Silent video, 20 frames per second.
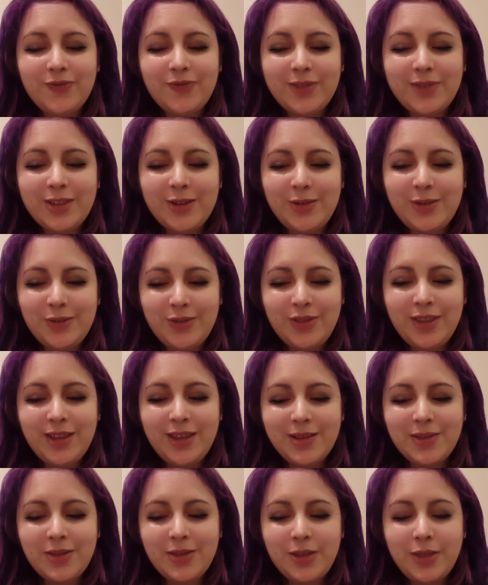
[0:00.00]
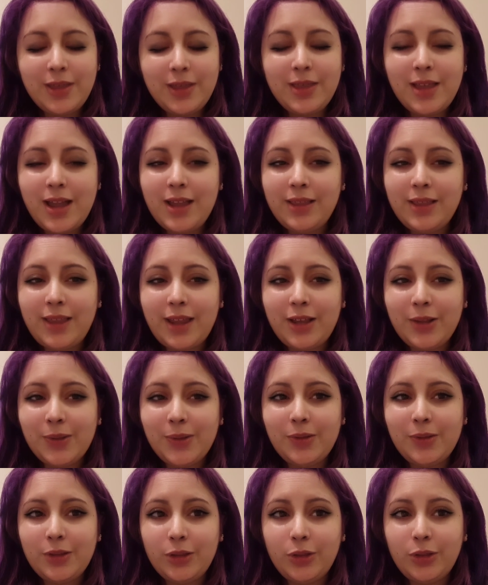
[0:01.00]
the thing that I like a
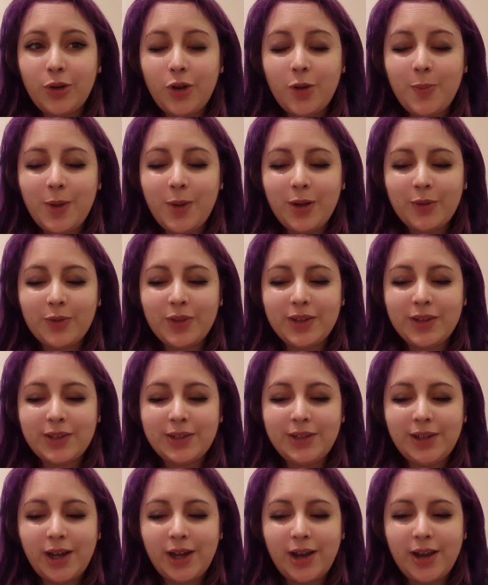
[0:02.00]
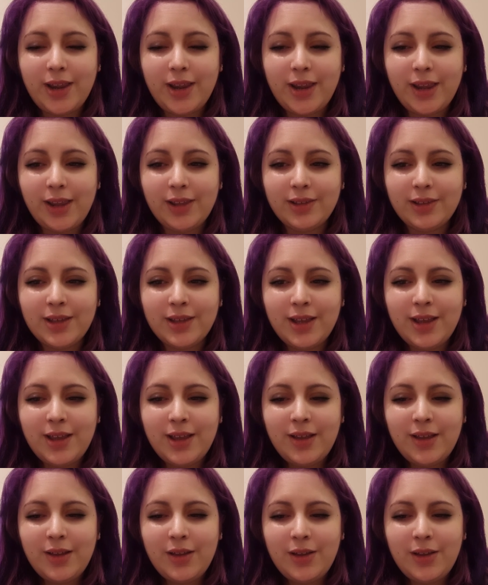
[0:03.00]
lot about this dye is
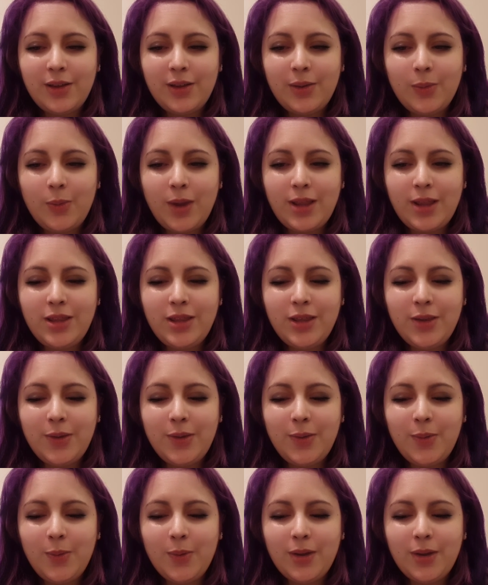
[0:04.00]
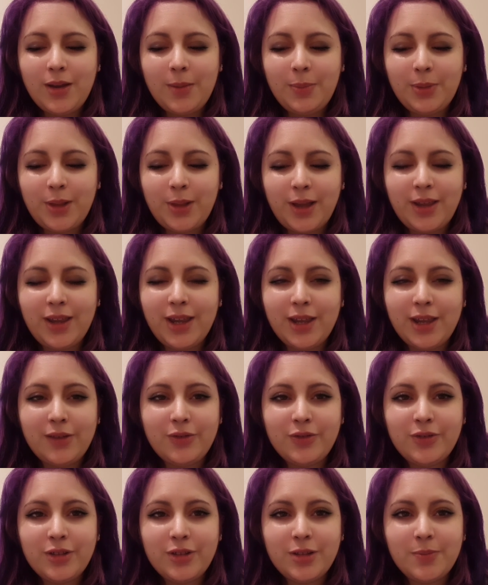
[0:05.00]
when you apply it, it
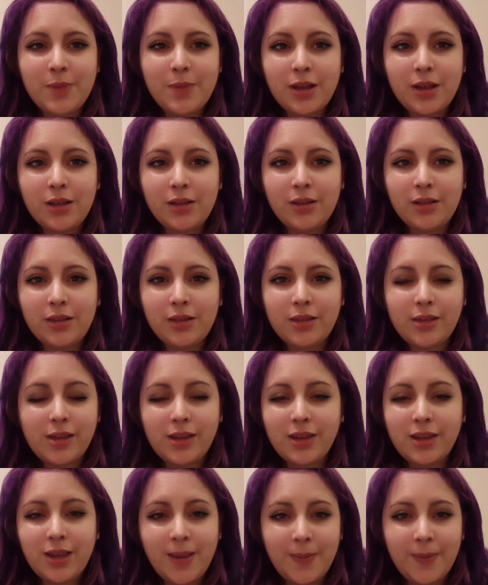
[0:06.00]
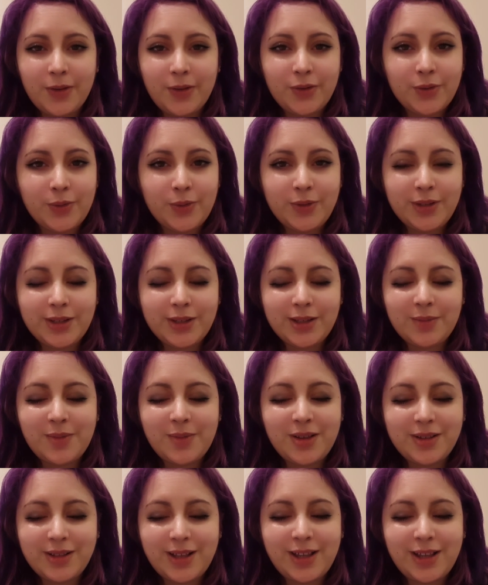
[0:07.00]
doesn't smell like chemicals. It
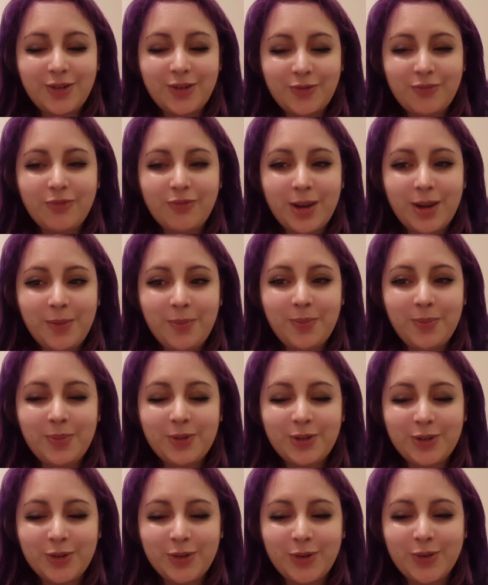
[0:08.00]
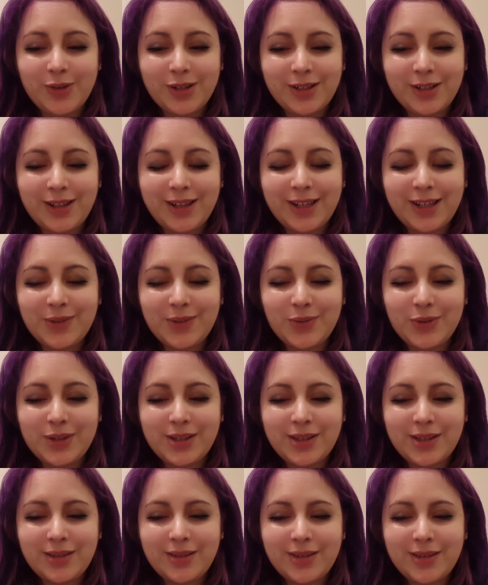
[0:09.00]
smells like grape soda, like I
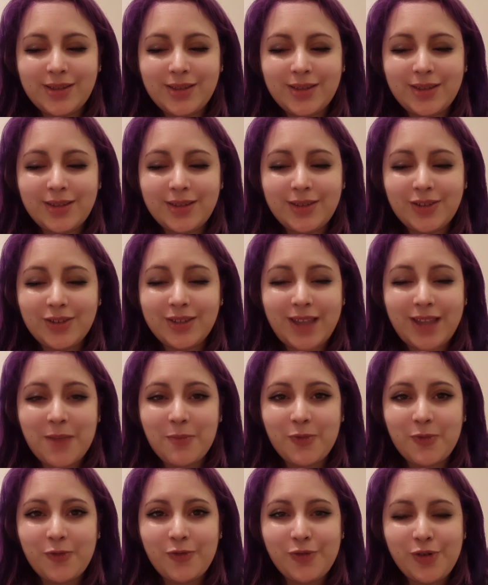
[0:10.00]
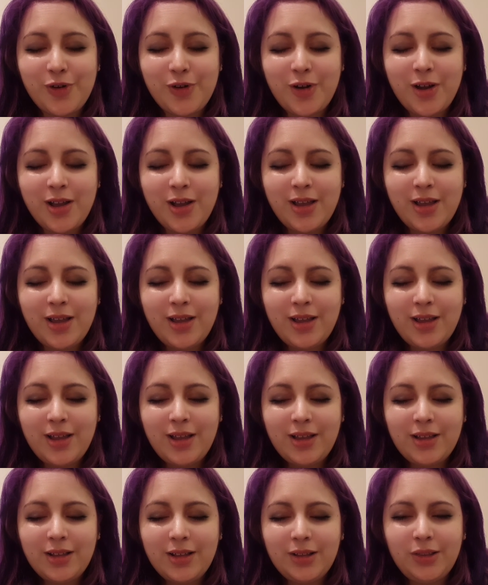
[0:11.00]
was just saying before.
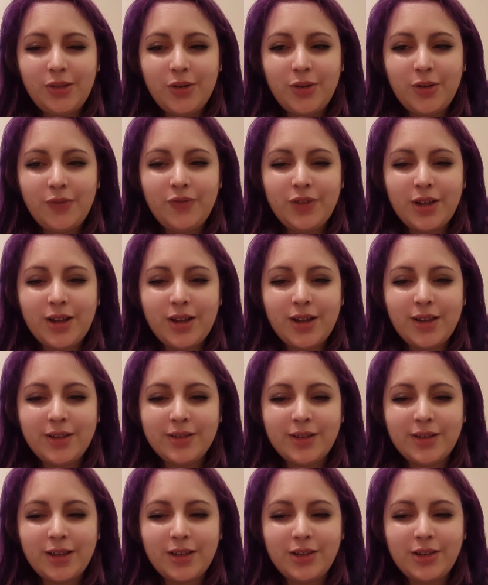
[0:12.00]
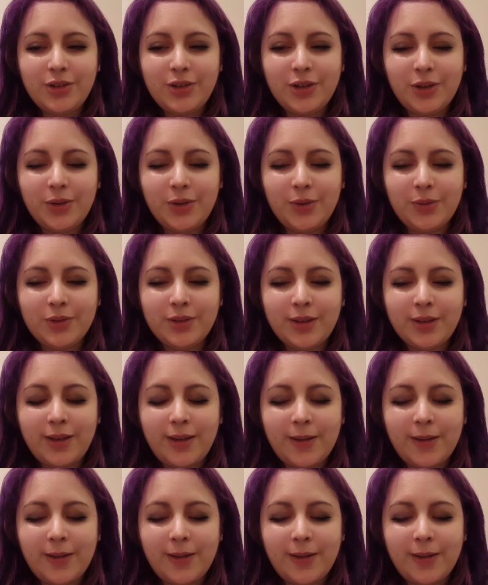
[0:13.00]
A lot of dyes that you use